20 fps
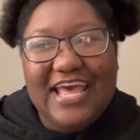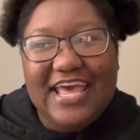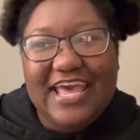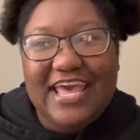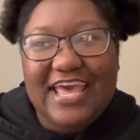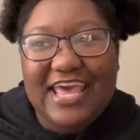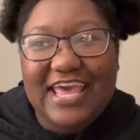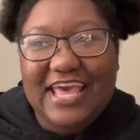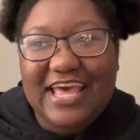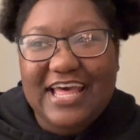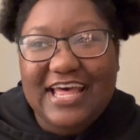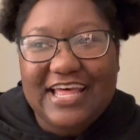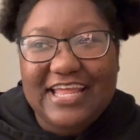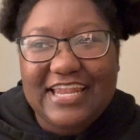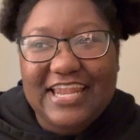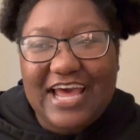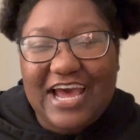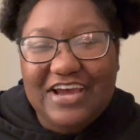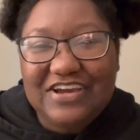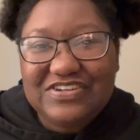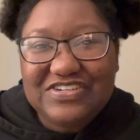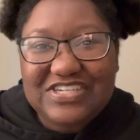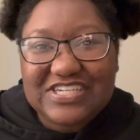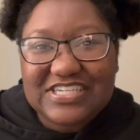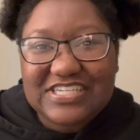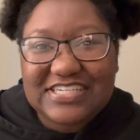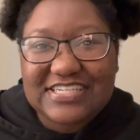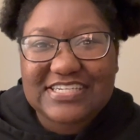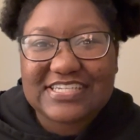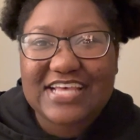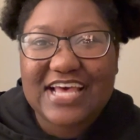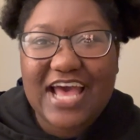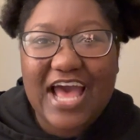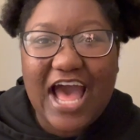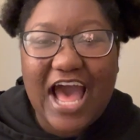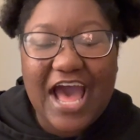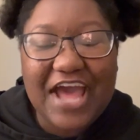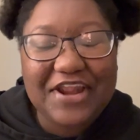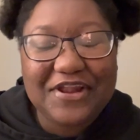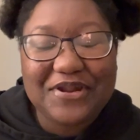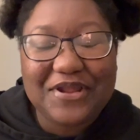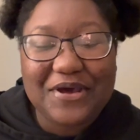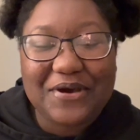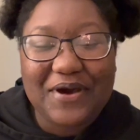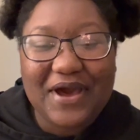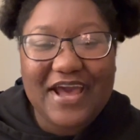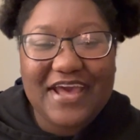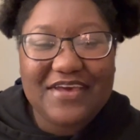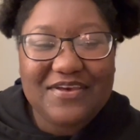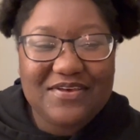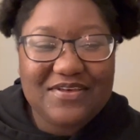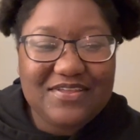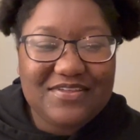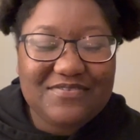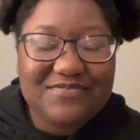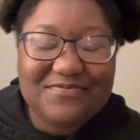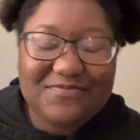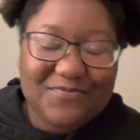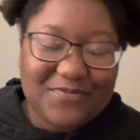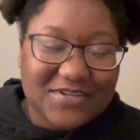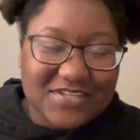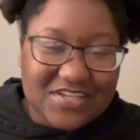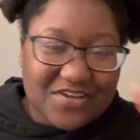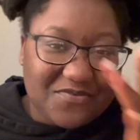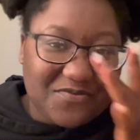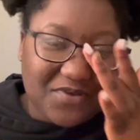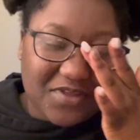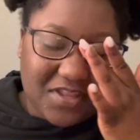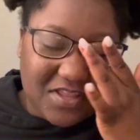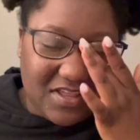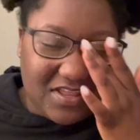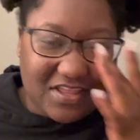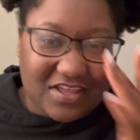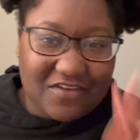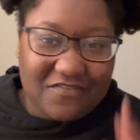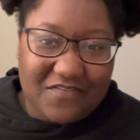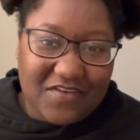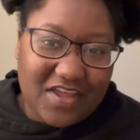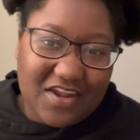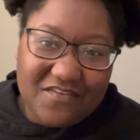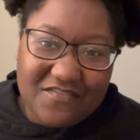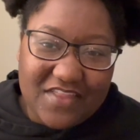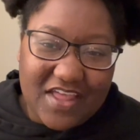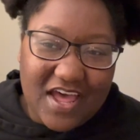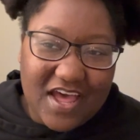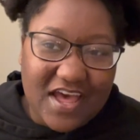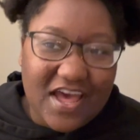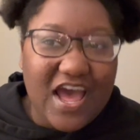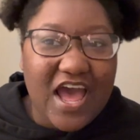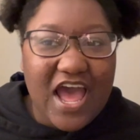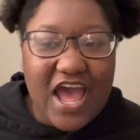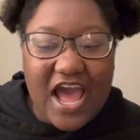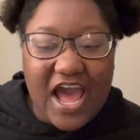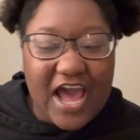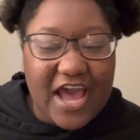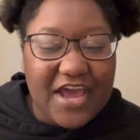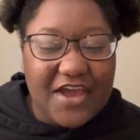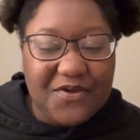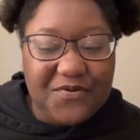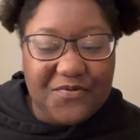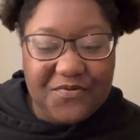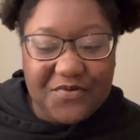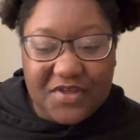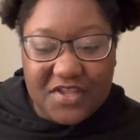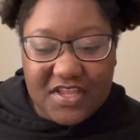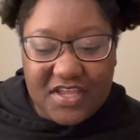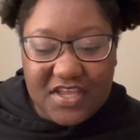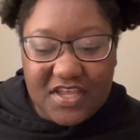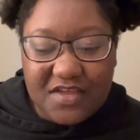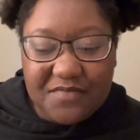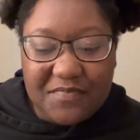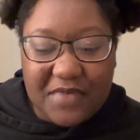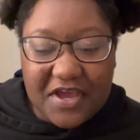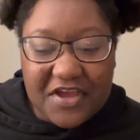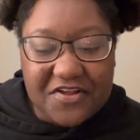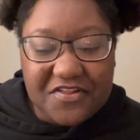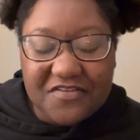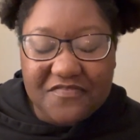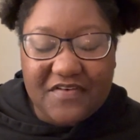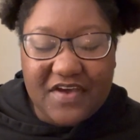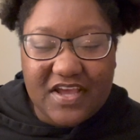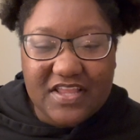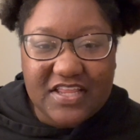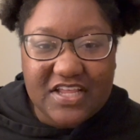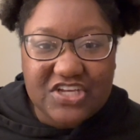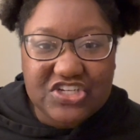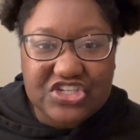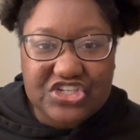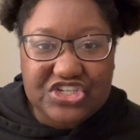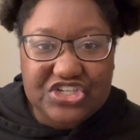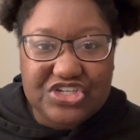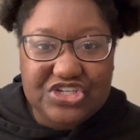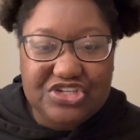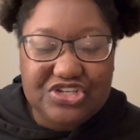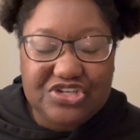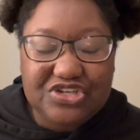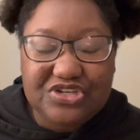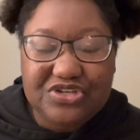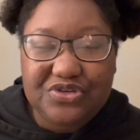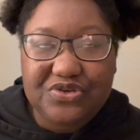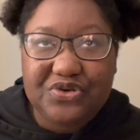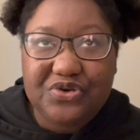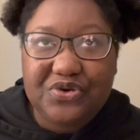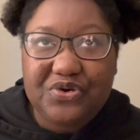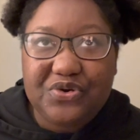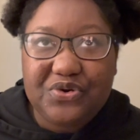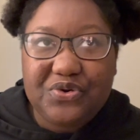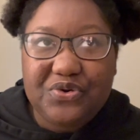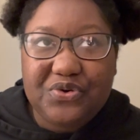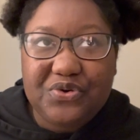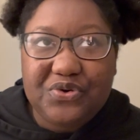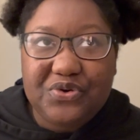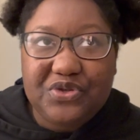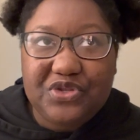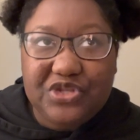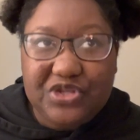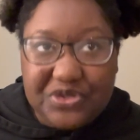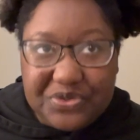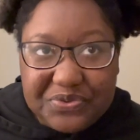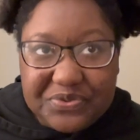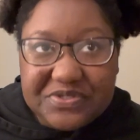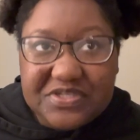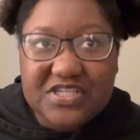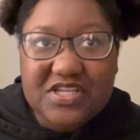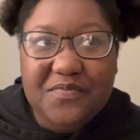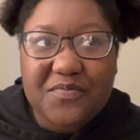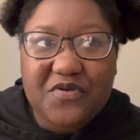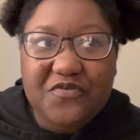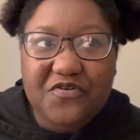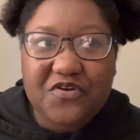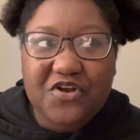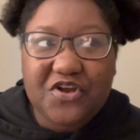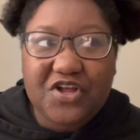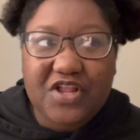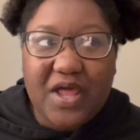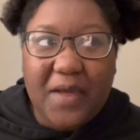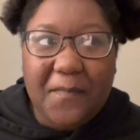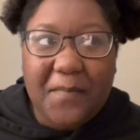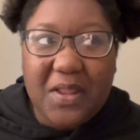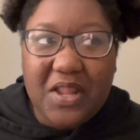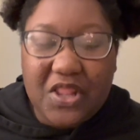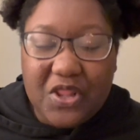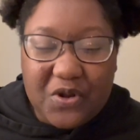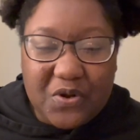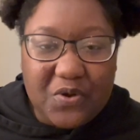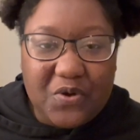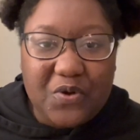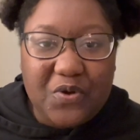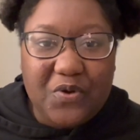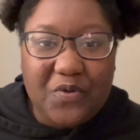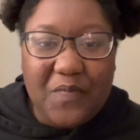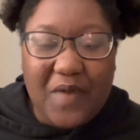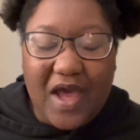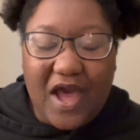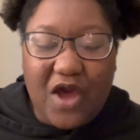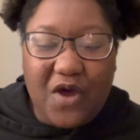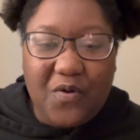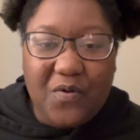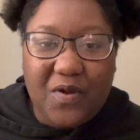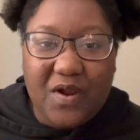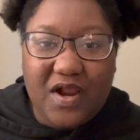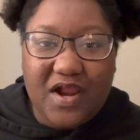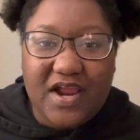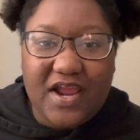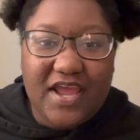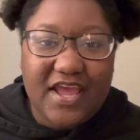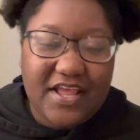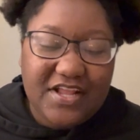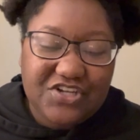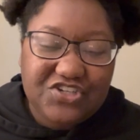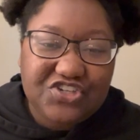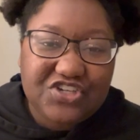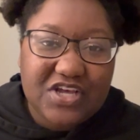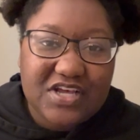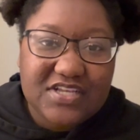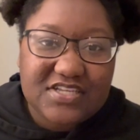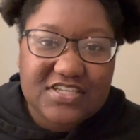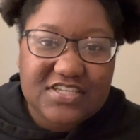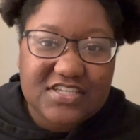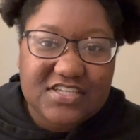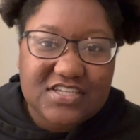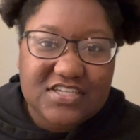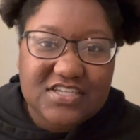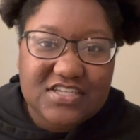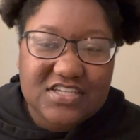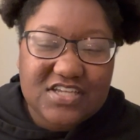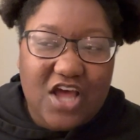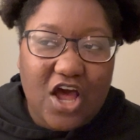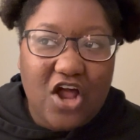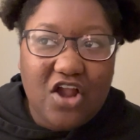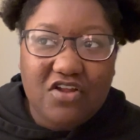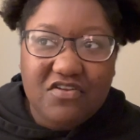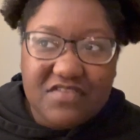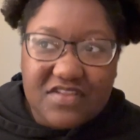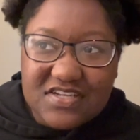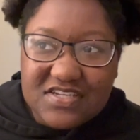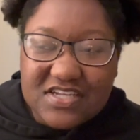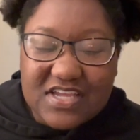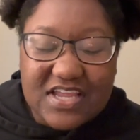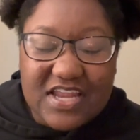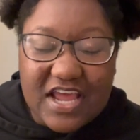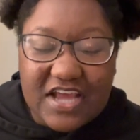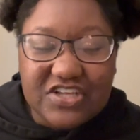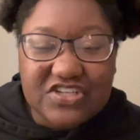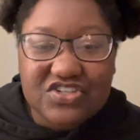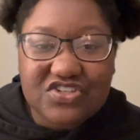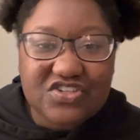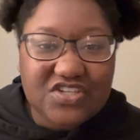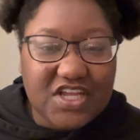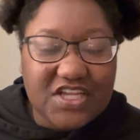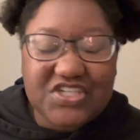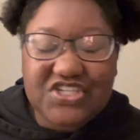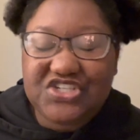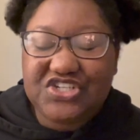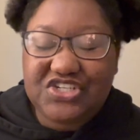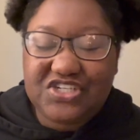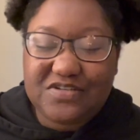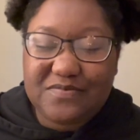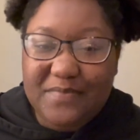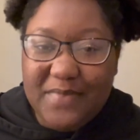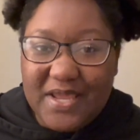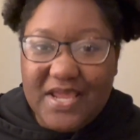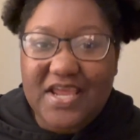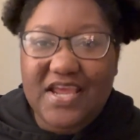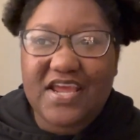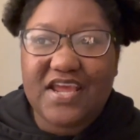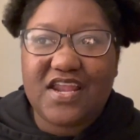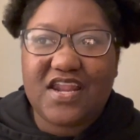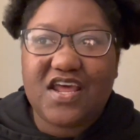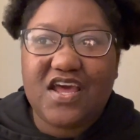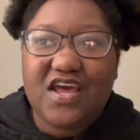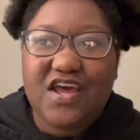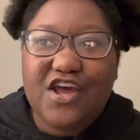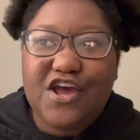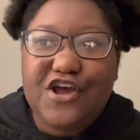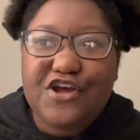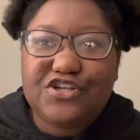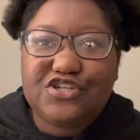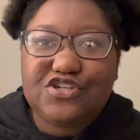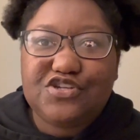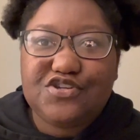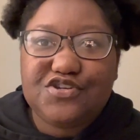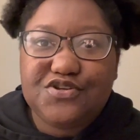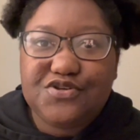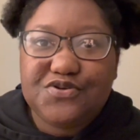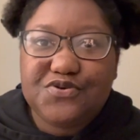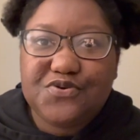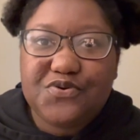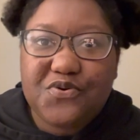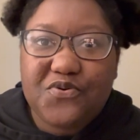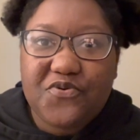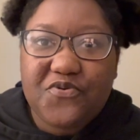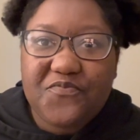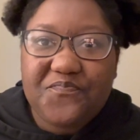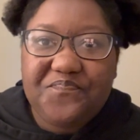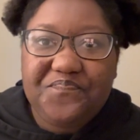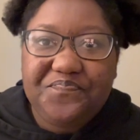And I don't know. I wasn't really like a fan of that. I really admired the fact that she used some of her like political power and just all of these connections that she's made to